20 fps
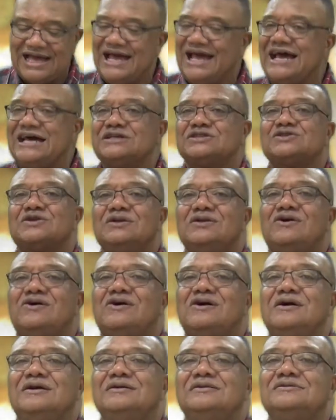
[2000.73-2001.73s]
ask the
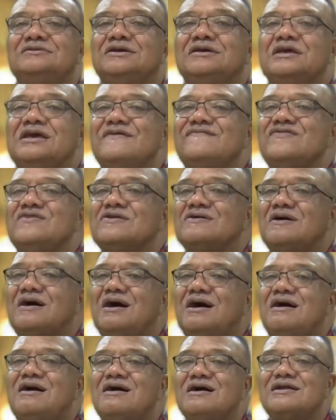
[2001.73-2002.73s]
Lord to give you a
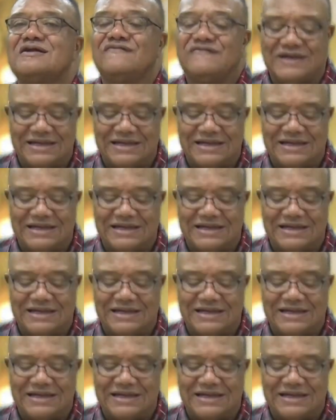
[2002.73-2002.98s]
heart of